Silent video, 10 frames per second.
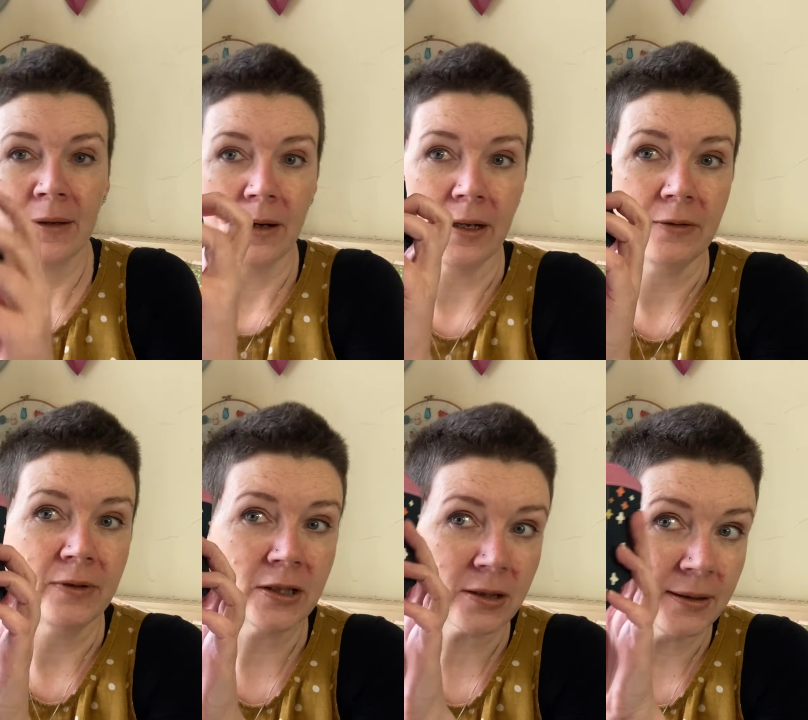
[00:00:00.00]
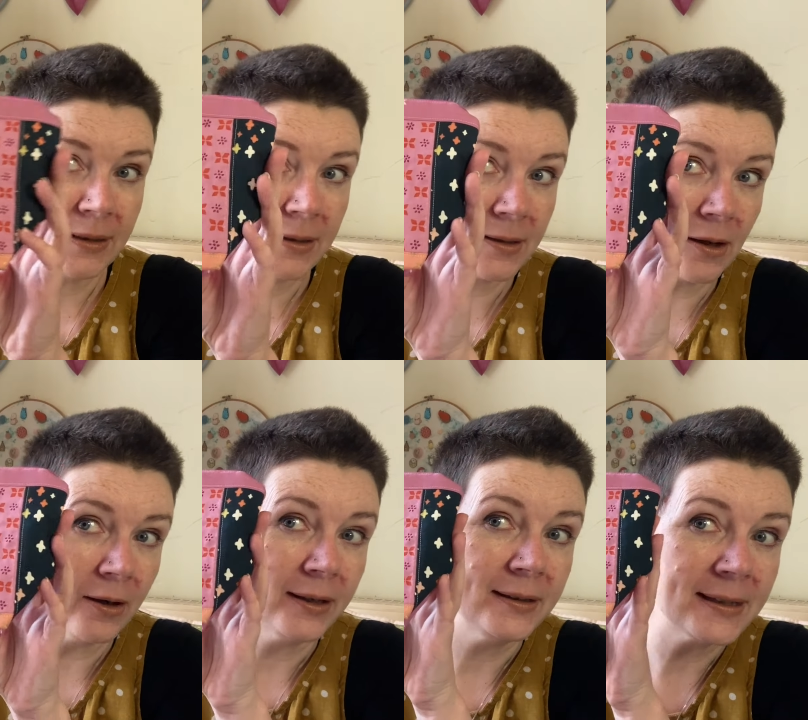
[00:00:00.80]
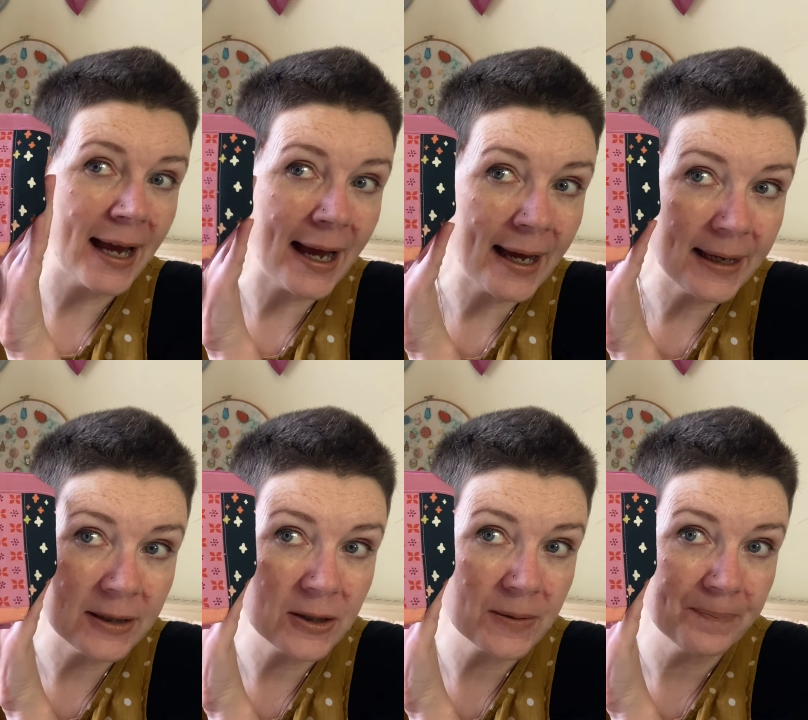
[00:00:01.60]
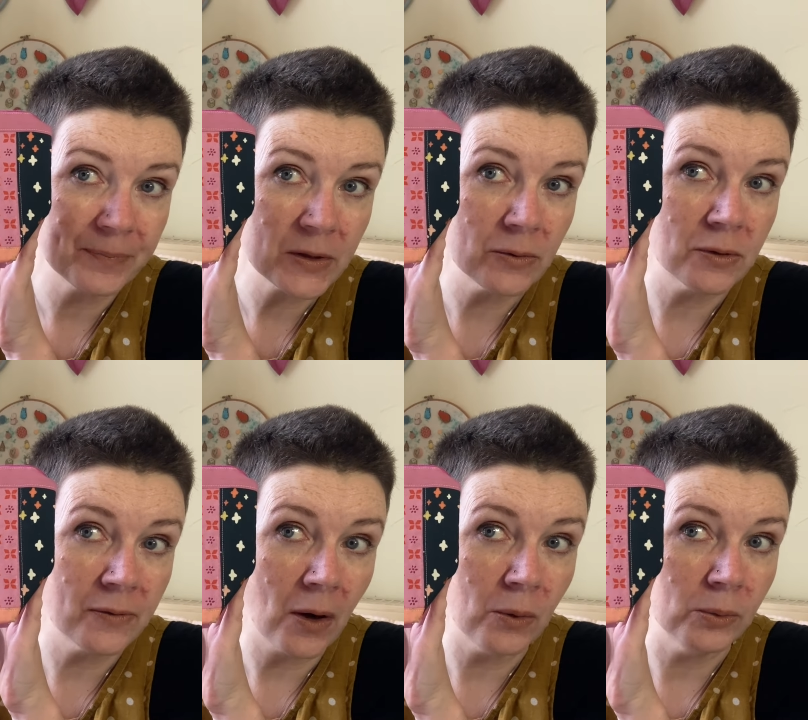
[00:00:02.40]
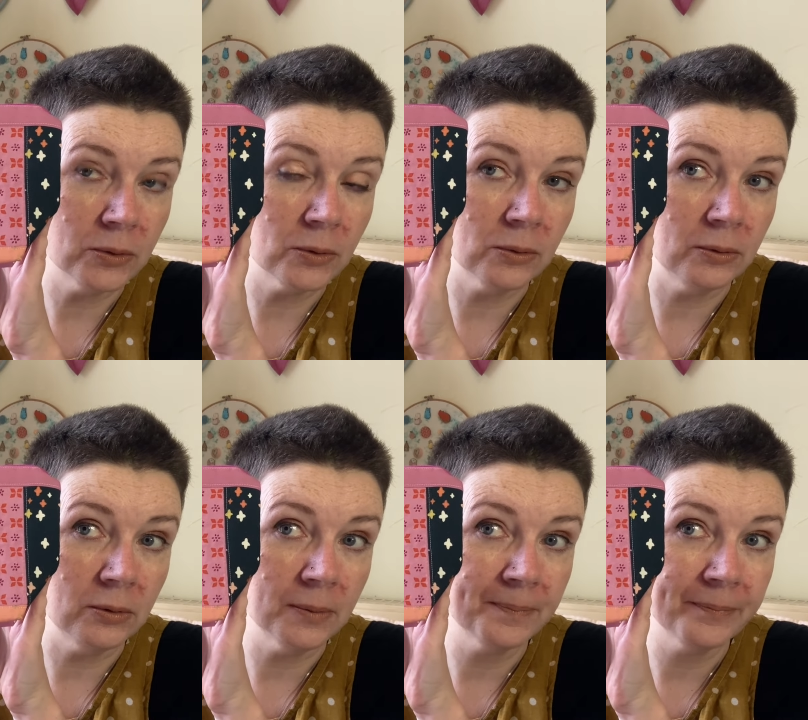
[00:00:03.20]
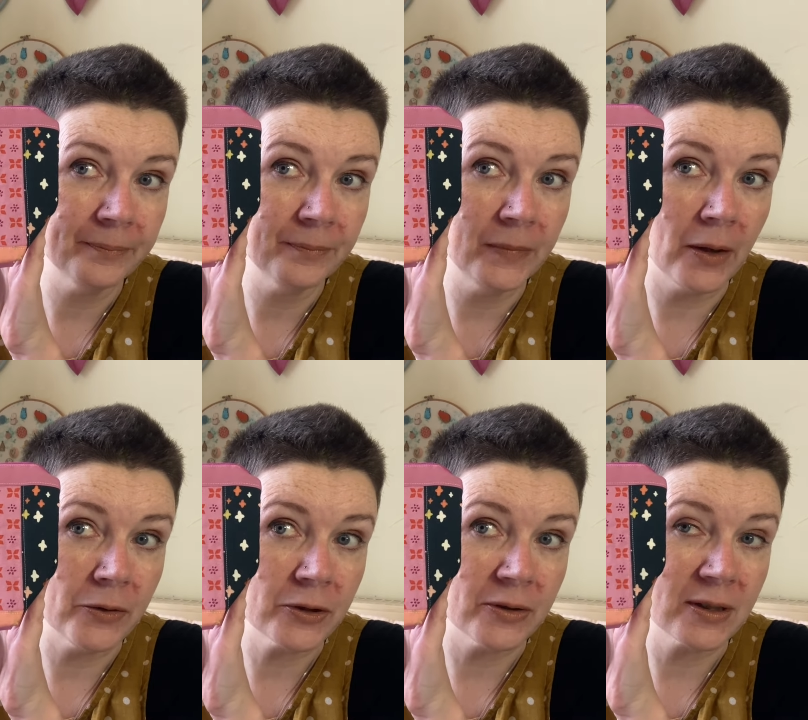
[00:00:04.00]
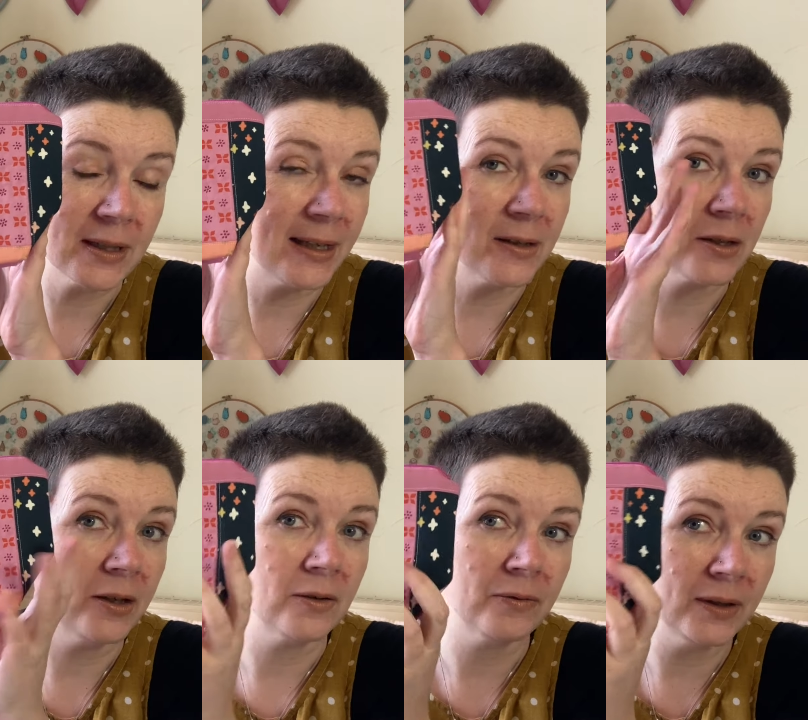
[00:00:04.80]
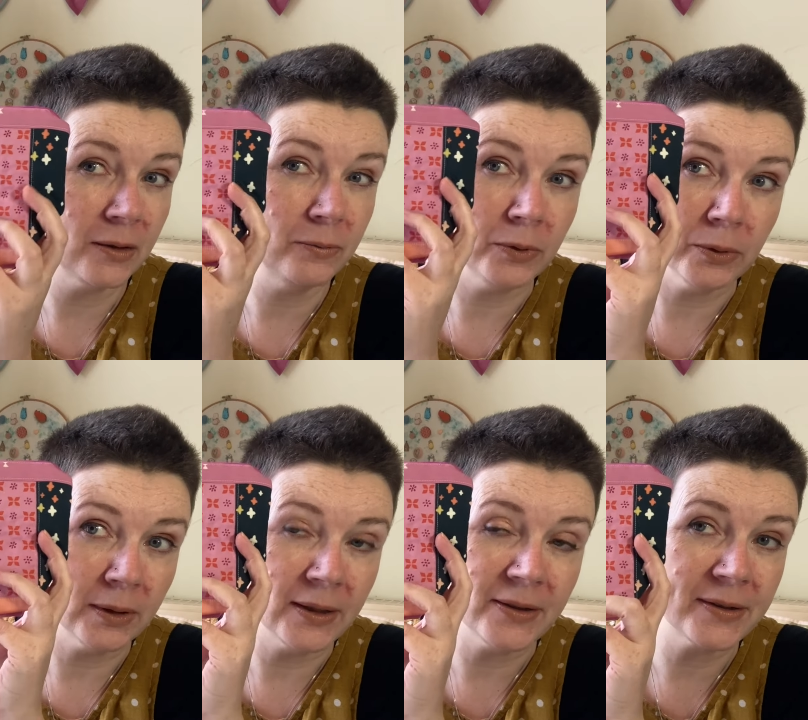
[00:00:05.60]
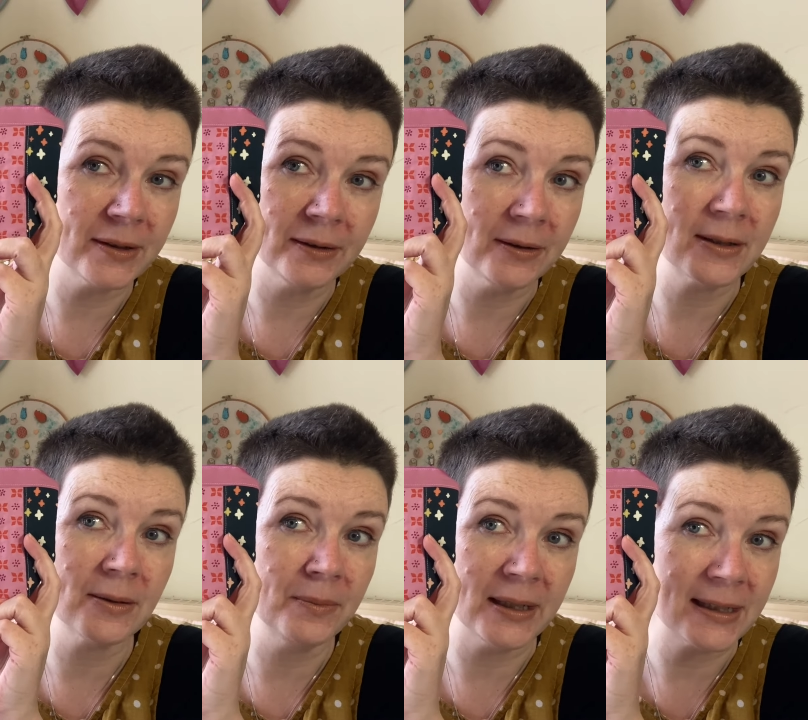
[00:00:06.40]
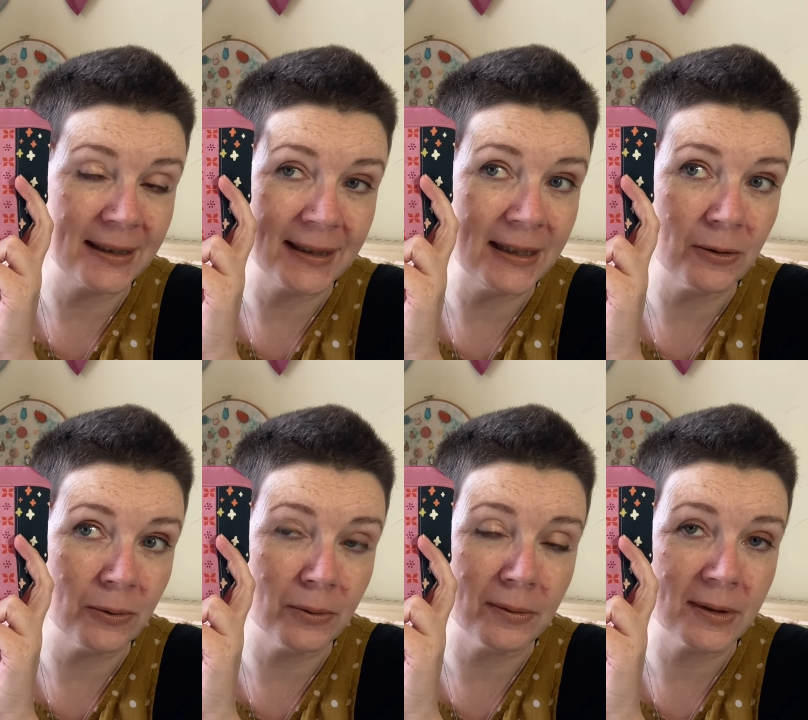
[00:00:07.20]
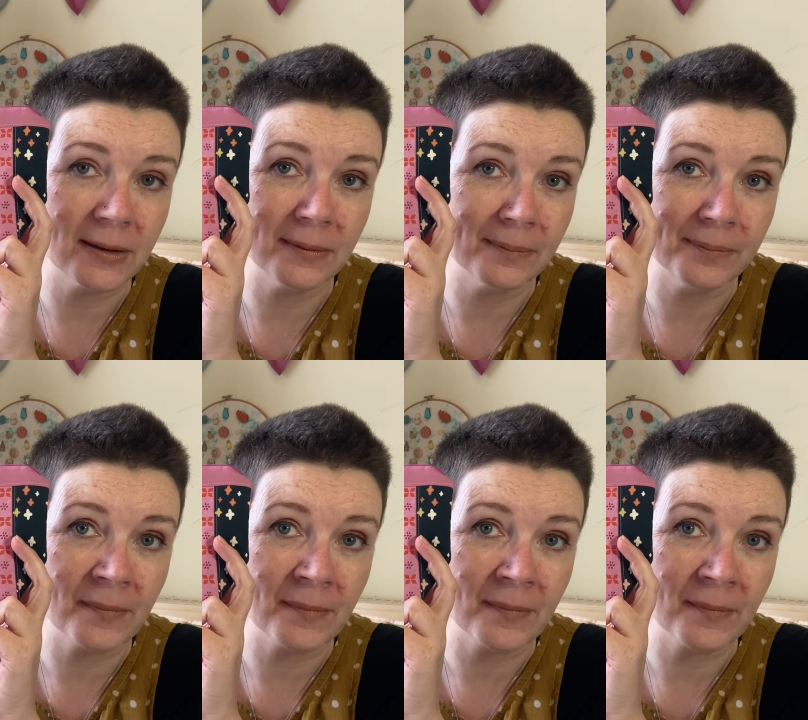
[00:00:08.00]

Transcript: I originally designed as sort of hold all notions things, so you can fit your rulers and some knitting needles and